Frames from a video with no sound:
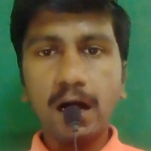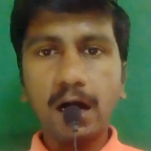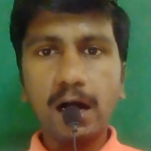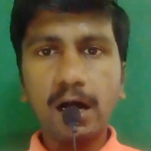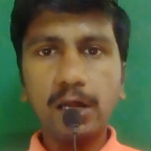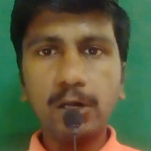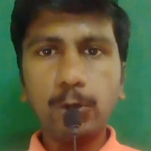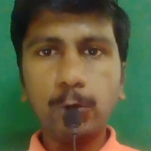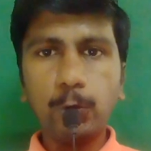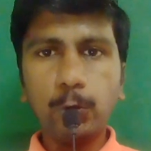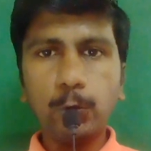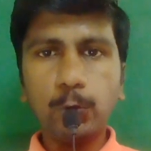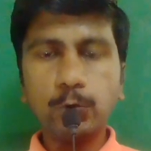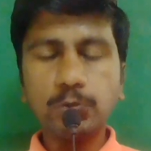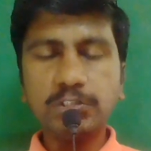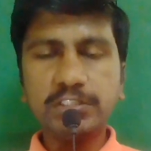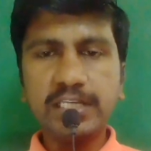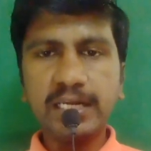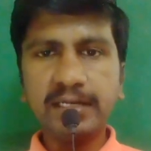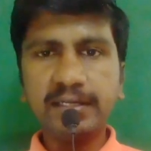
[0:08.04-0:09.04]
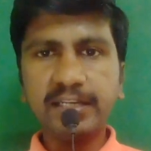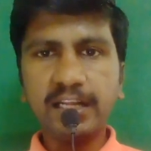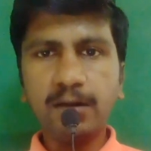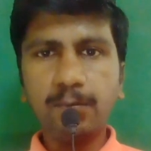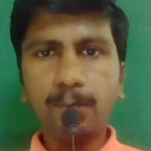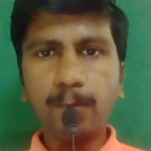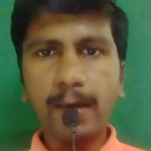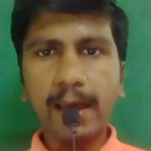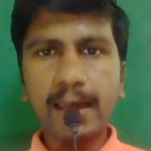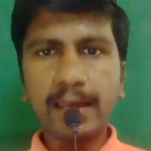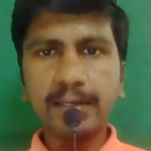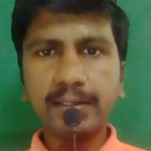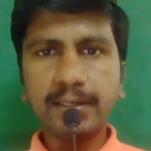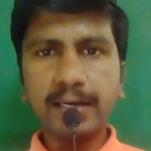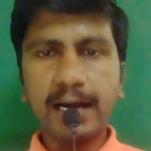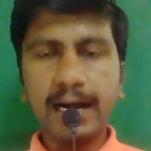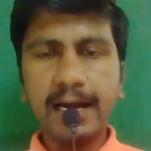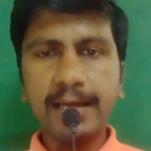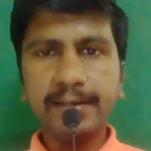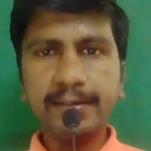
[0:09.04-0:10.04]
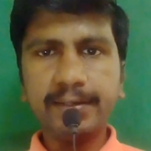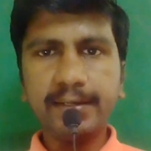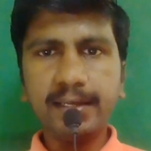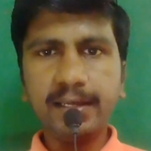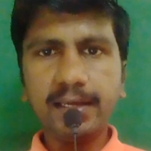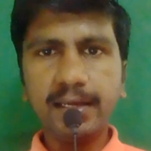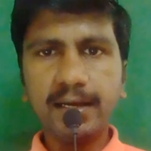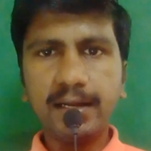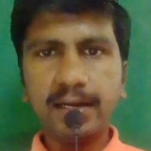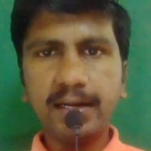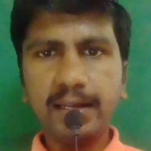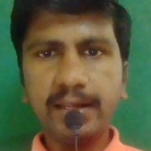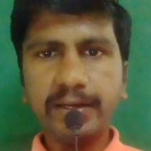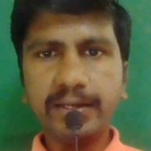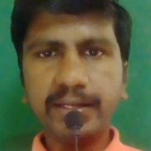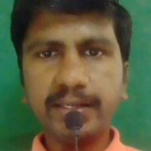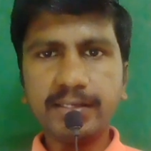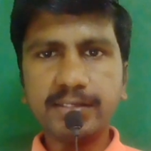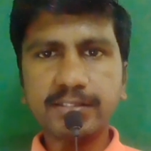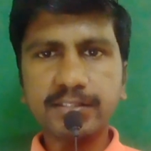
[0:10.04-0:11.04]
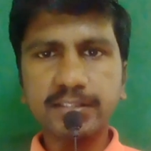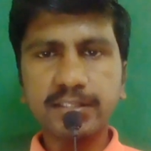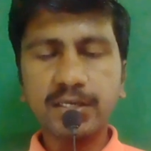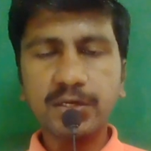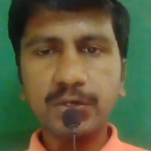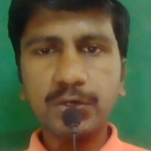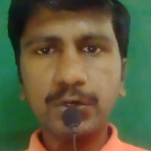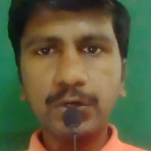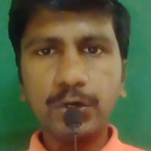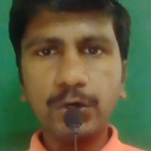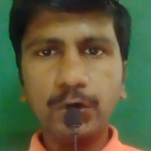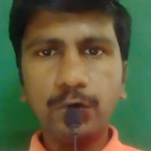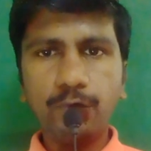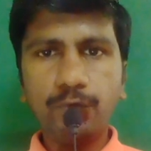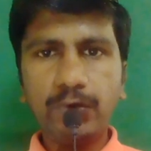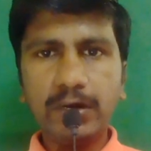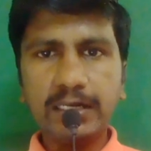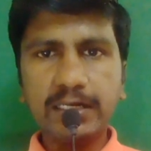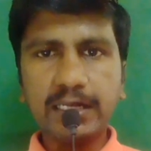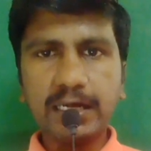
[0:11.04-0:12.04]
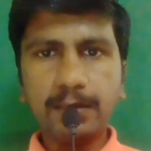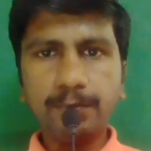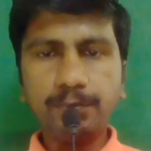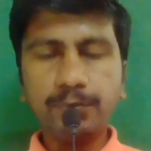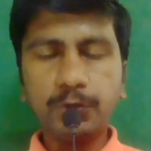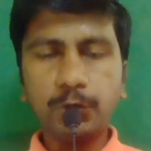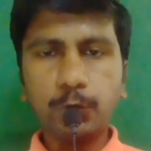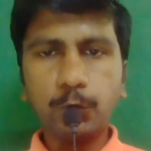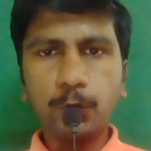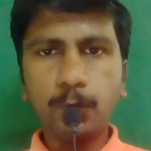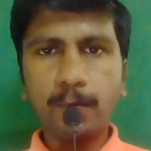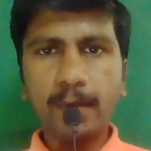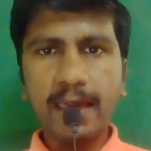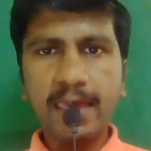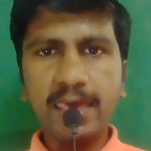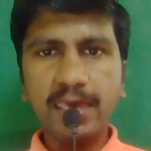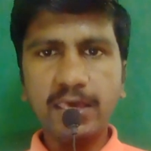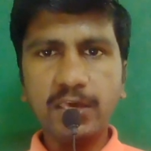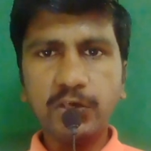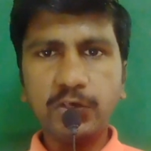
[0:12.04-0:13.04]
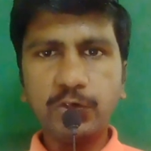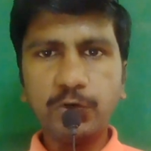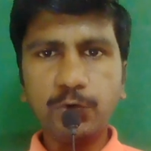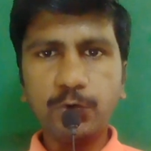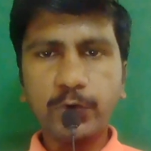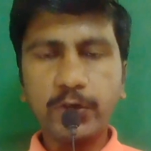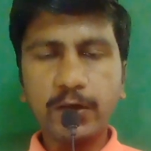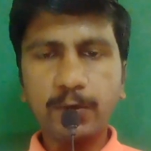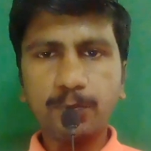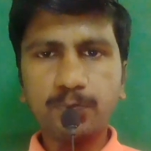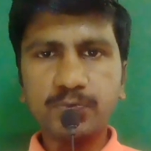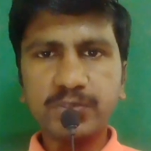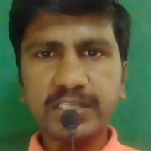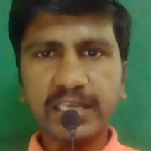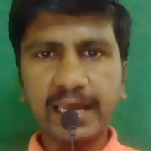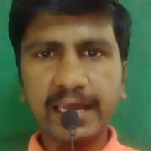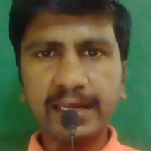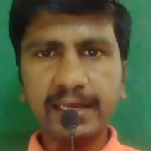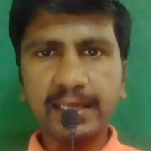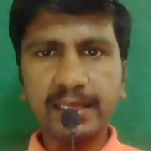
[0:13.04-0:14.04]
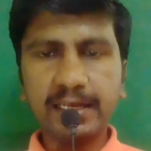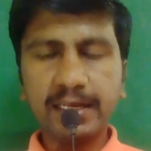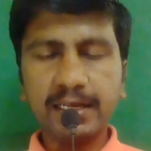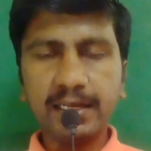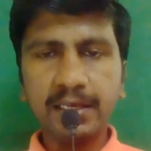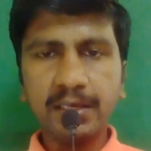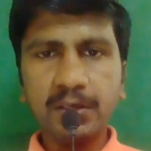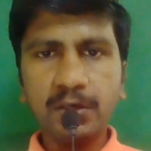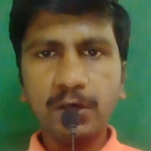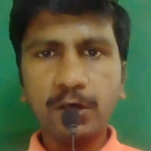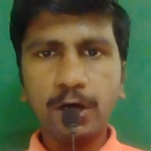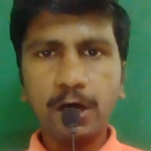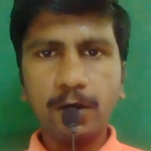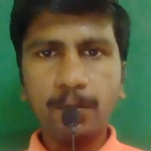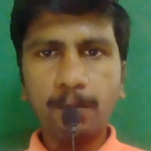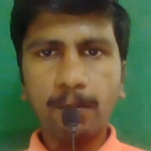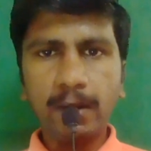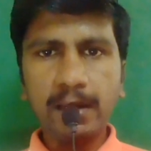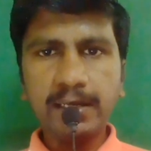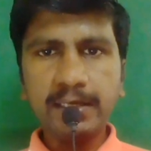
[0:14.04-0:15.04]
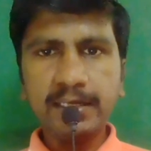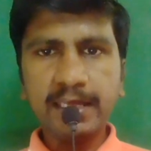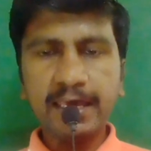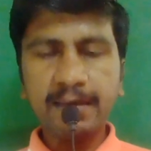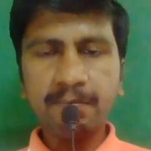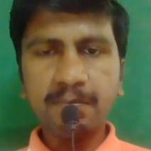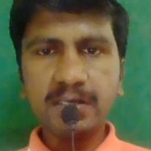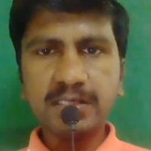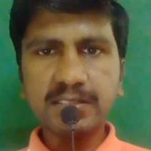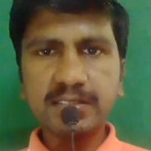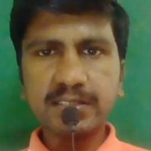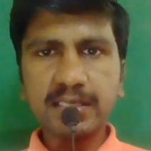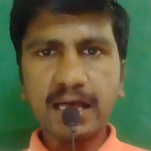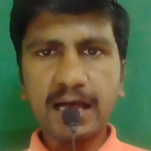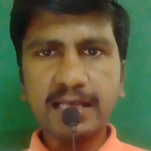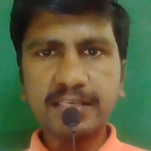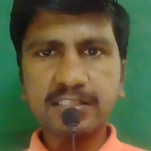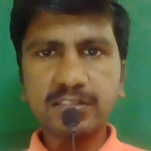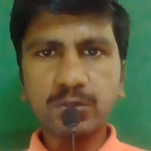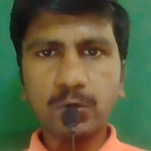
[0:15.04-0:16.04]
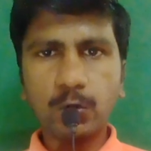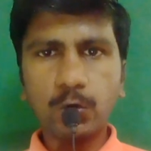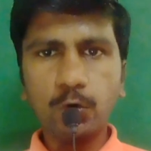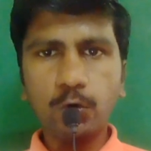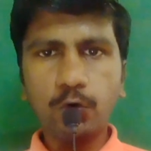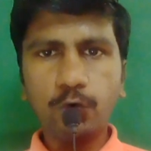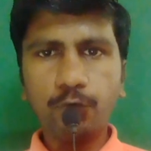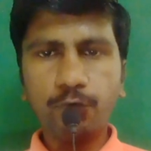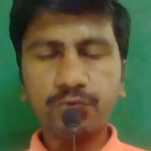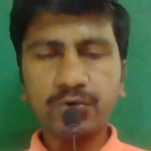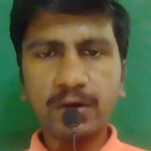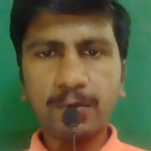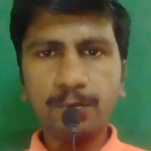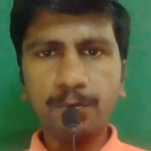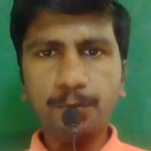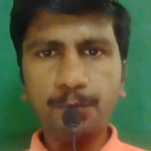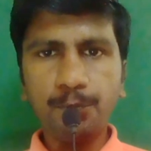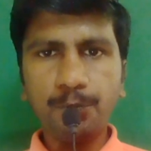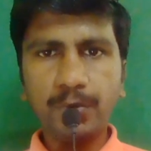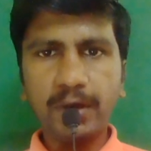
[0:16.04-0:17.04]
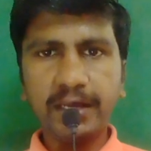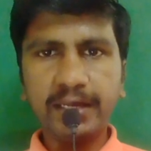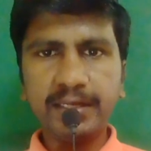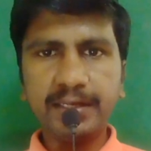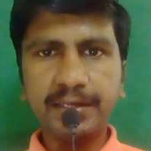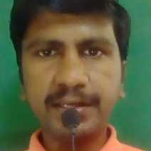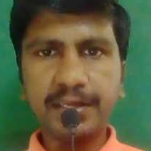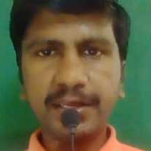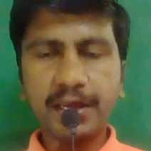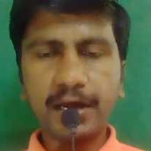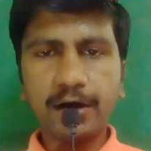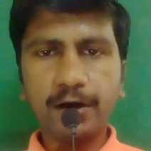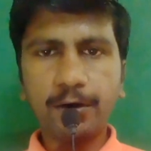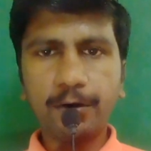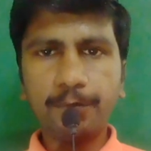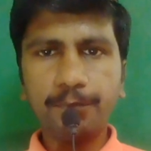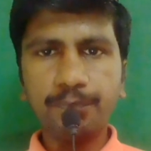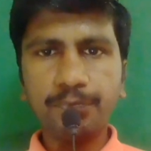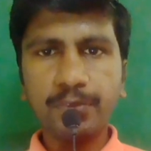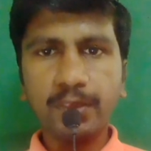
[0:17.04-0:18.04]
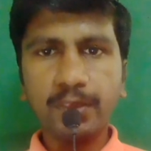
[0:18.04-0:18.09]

Hello, gentlemen and ladies. Welcome to my YouTube channel. My name is Ashok from India.